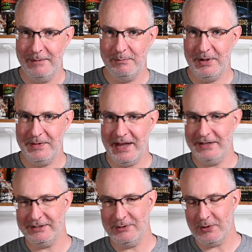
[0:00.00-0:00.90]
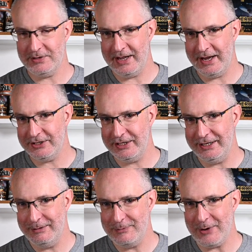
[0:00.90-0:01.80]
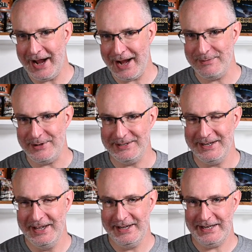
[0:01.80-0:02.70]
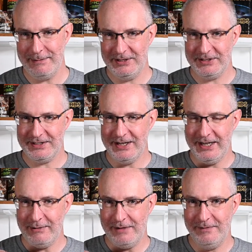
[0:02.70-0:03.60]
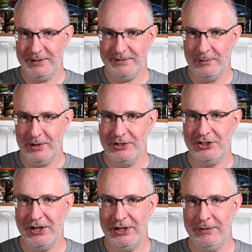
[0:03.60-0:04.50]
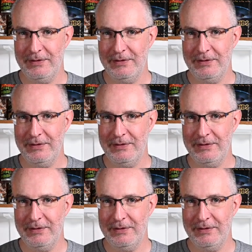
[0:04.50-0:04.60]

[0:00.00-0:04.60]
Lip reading: But that's not actually what happened. Let me just take you out first of all and show you